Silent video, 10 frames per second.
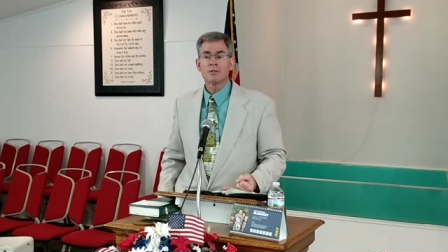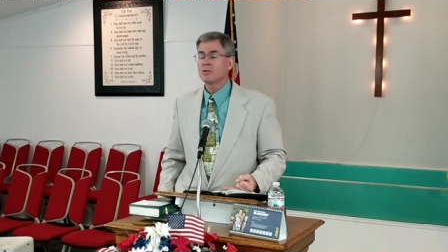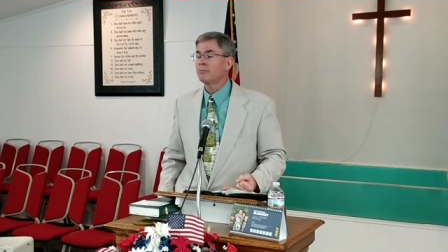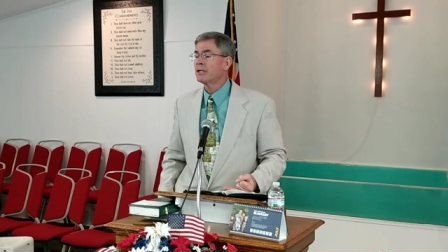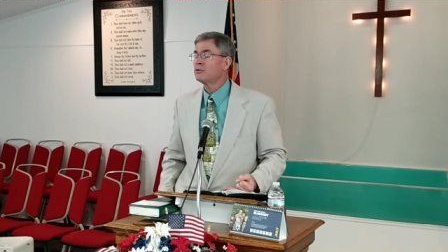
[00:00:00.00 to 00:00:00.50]

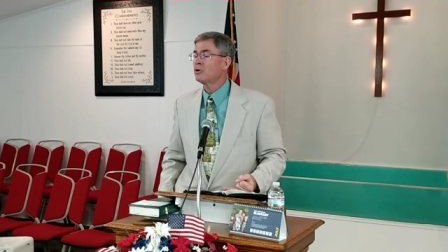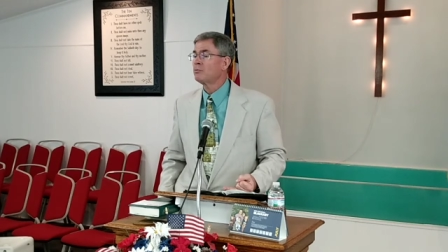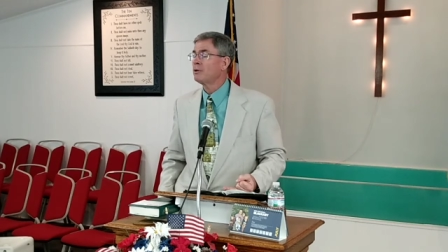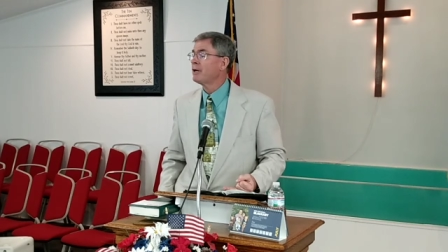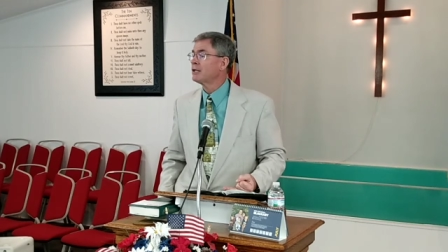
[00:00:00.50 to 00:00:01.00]
Somebody
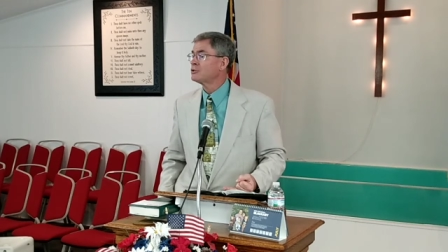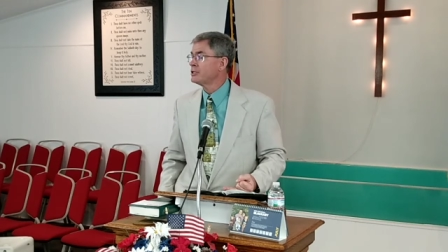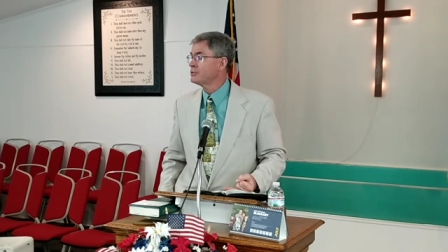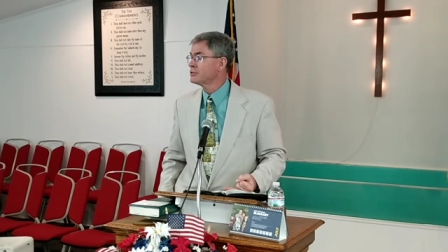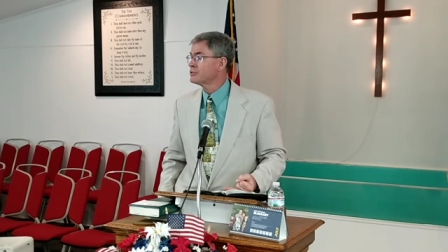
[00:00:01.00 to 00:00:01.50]
told me about
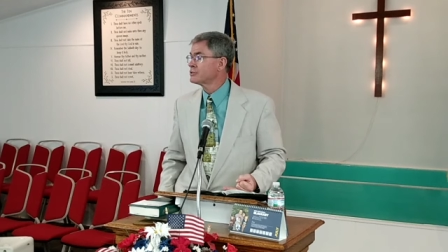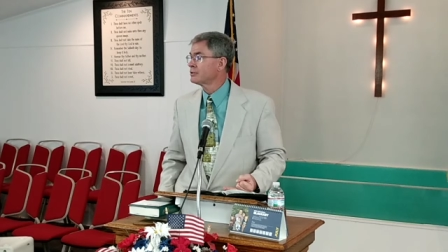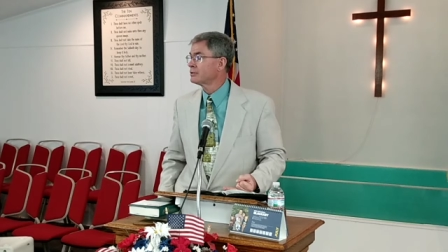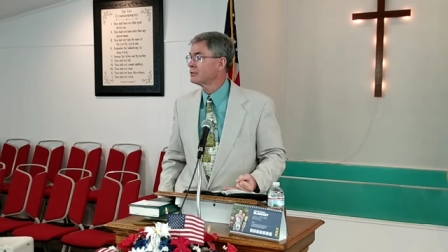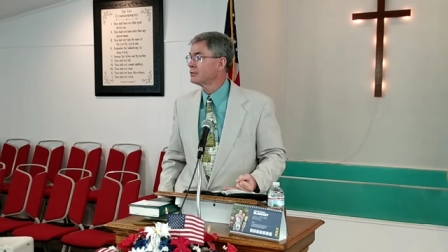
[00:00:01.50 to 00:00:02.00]
Jesus.
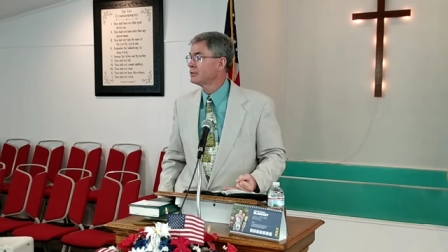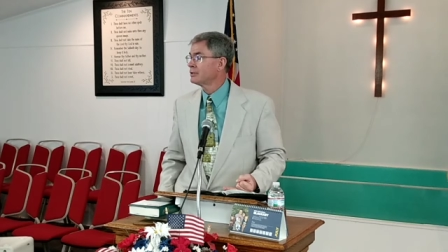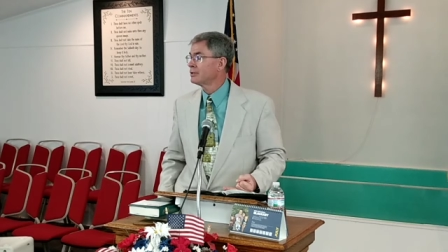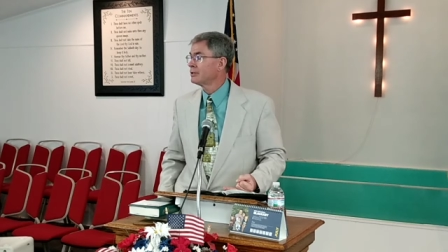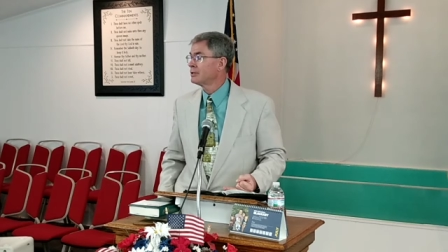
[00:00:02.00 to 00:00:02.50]

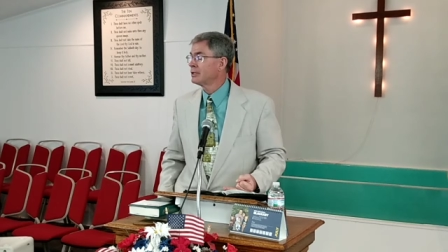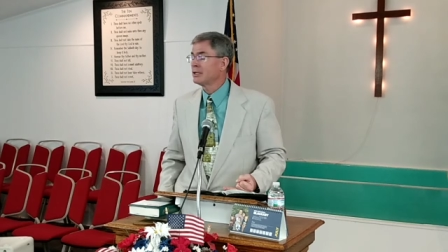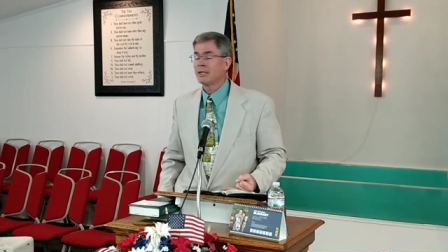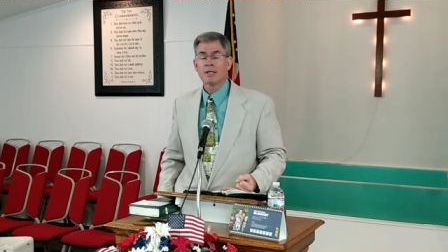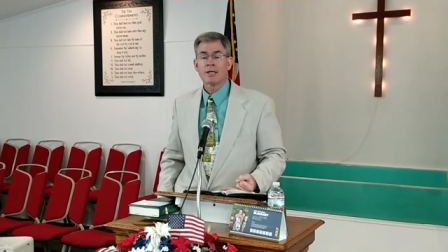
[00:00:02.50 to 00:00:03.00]

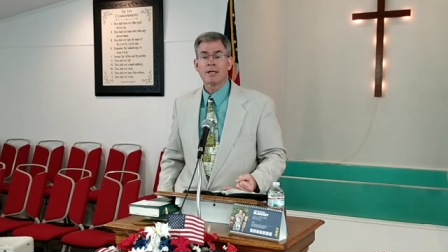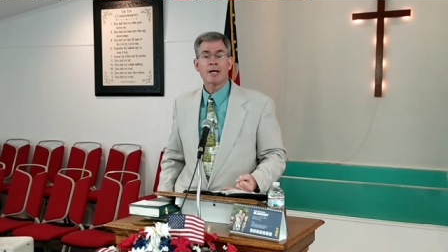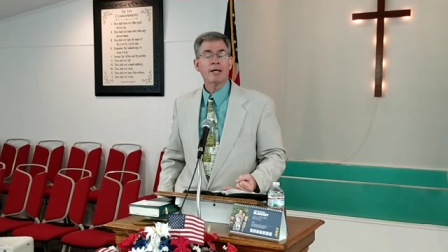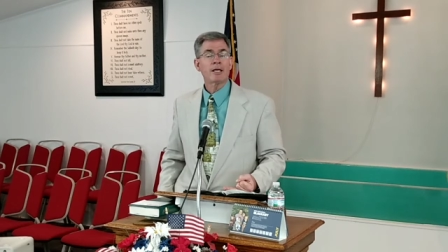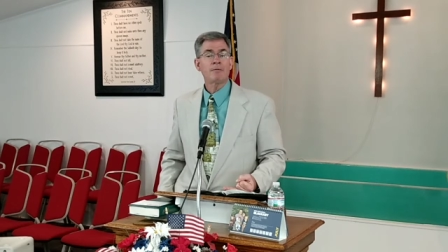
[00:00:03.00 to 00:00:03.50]
And
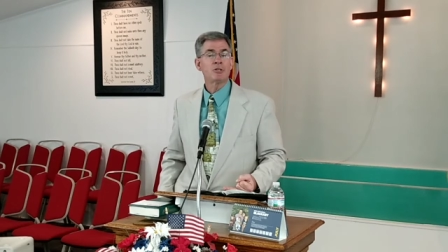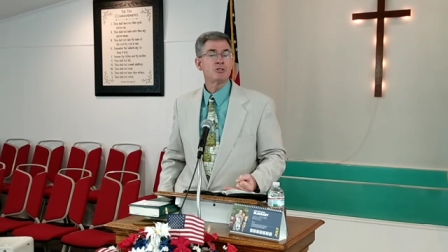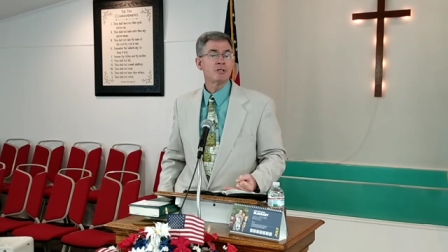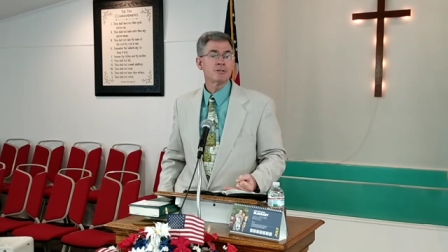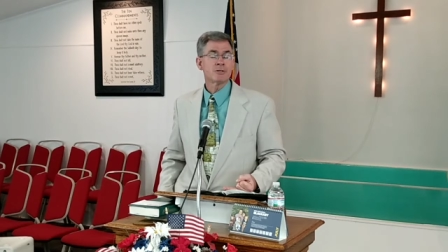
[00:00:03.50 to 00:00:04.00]
I came to
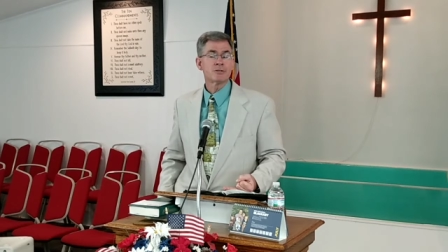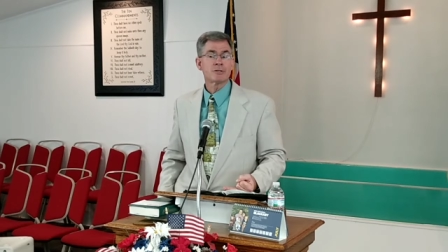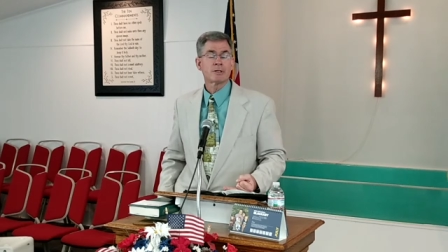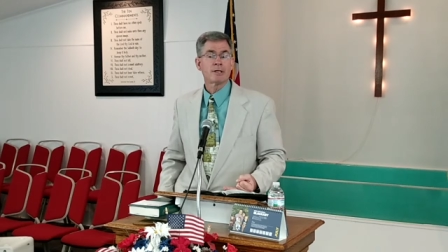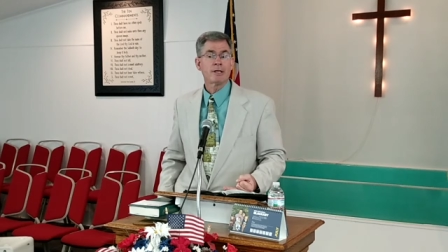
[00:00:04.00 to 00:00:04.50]

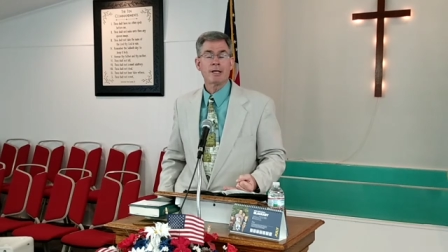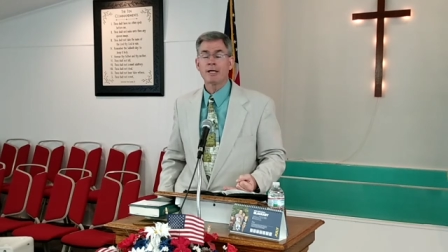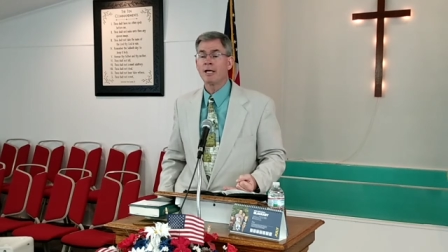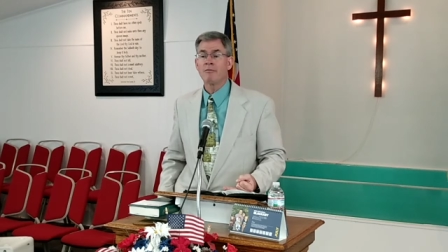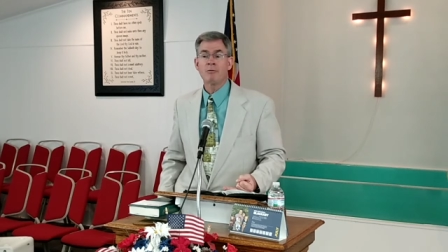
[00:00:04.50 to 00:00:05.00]
Jesus and I
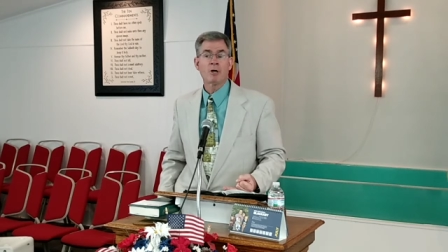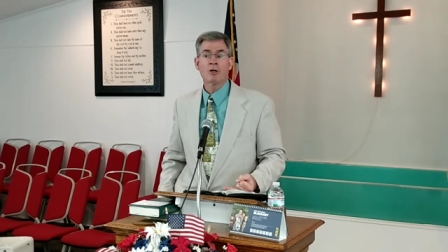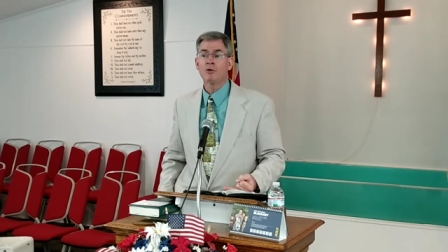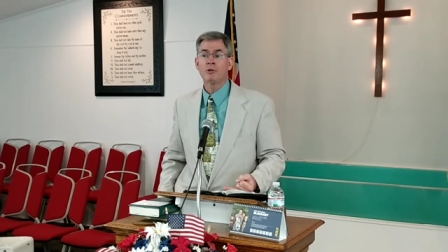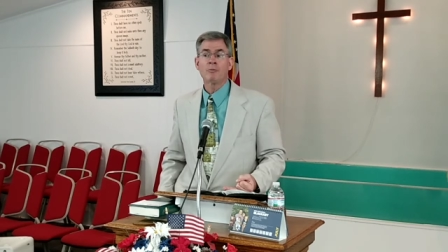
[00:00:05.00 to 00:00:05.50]
gave him not
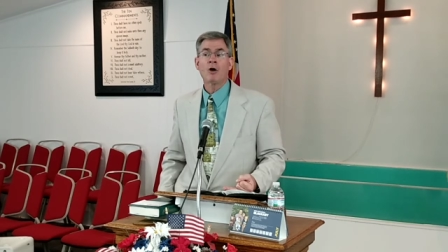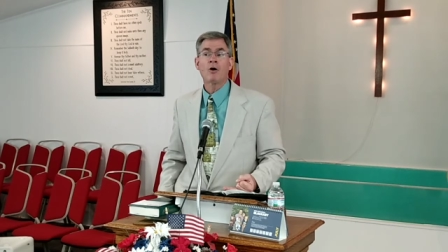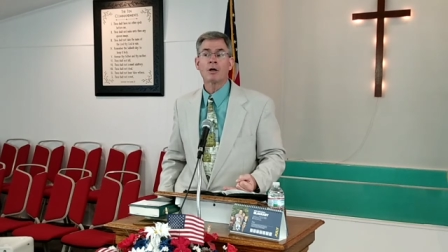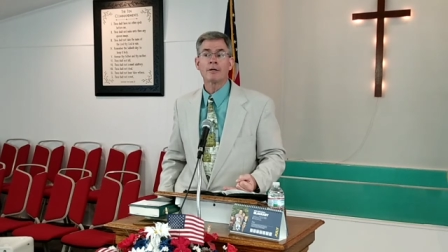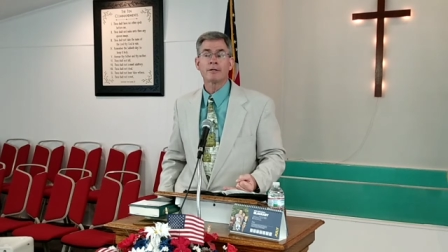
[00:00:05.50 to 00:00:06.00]
only my
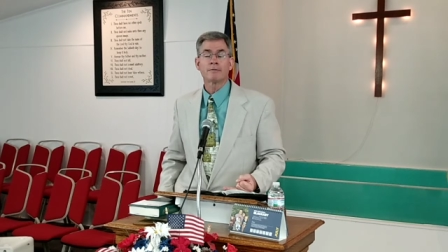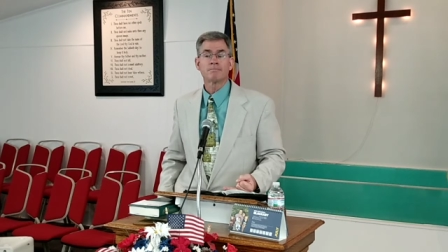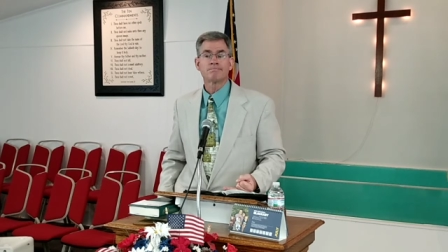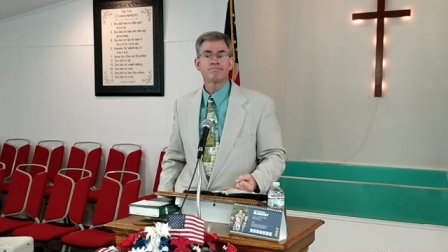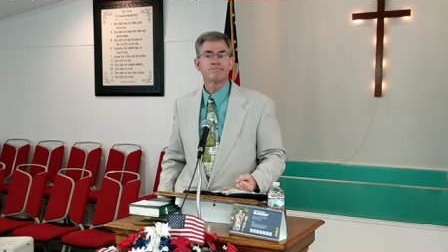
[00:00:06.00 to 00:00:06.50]
heart,
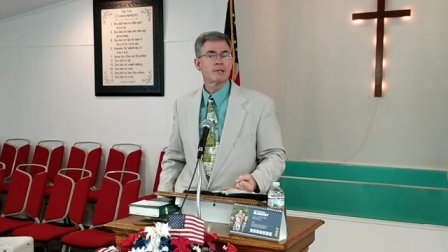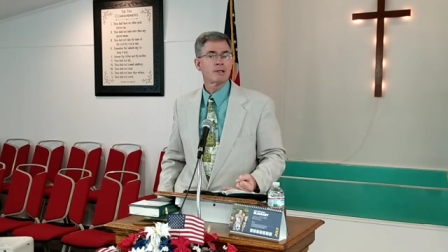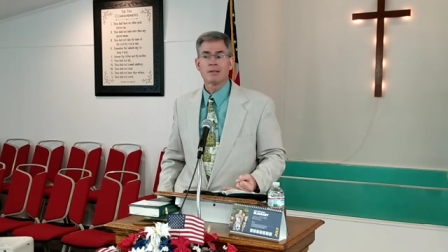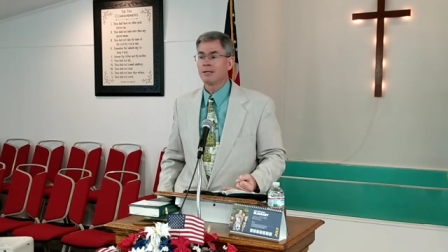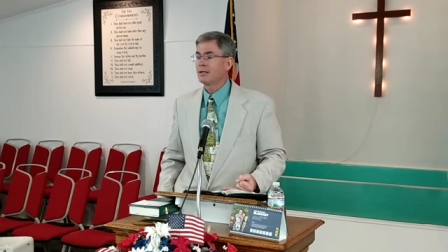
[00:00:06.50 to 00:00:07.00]

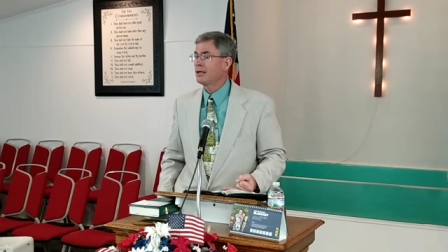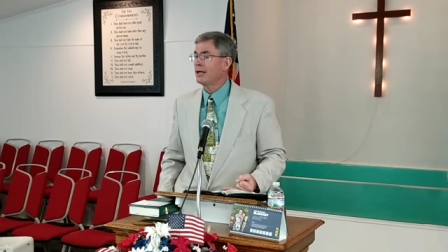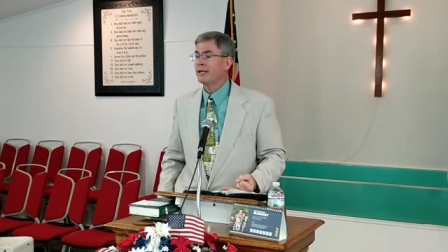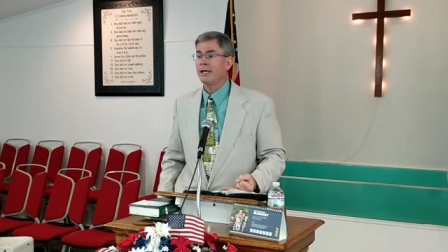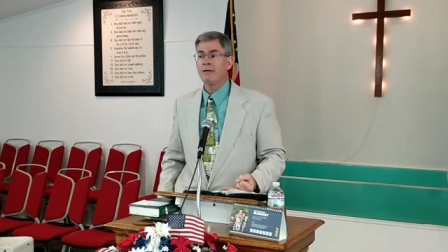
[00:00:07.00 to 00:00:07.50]

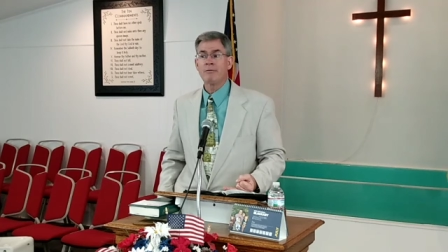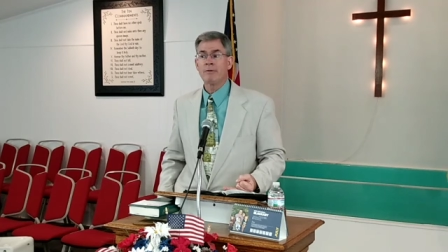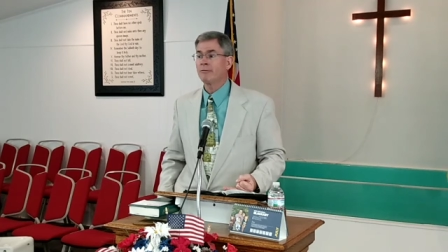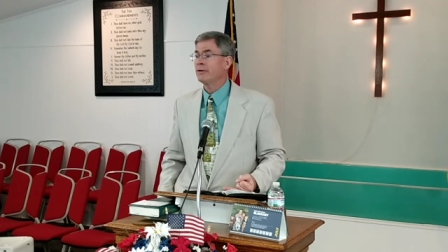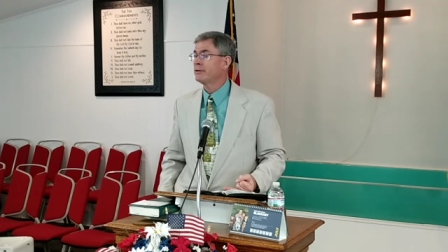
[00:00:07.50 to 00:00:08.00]
I gave him
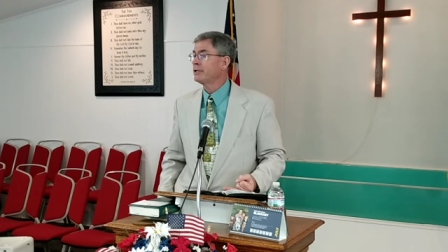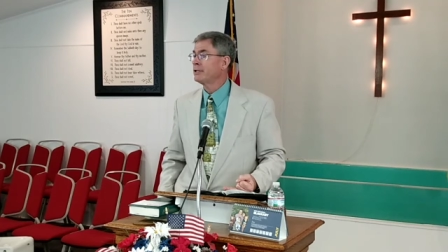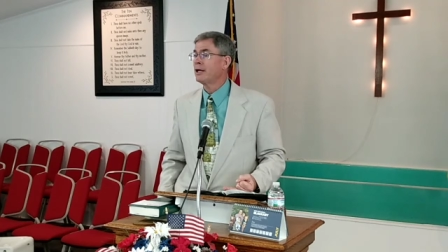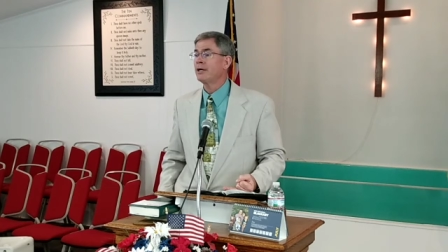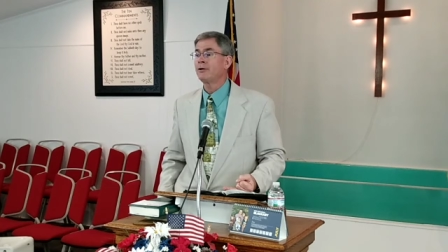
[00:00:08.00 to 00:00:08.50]
everything
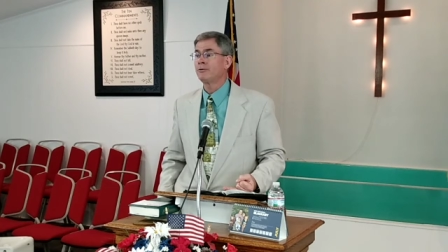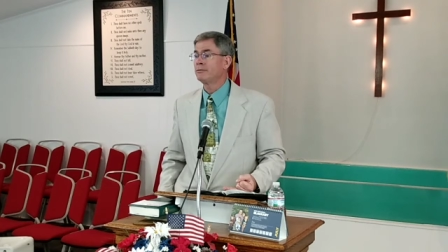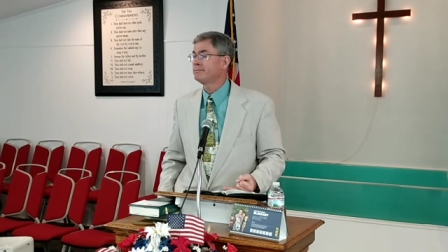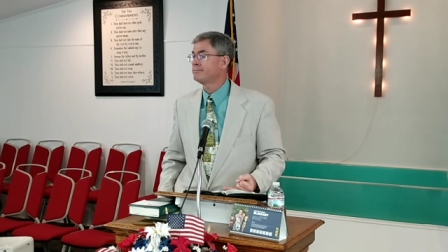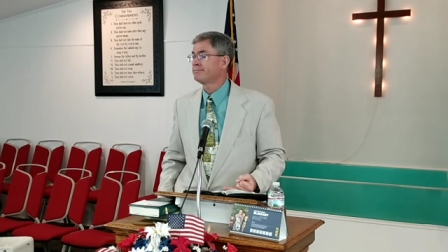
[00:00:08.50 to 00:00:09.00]
that I own.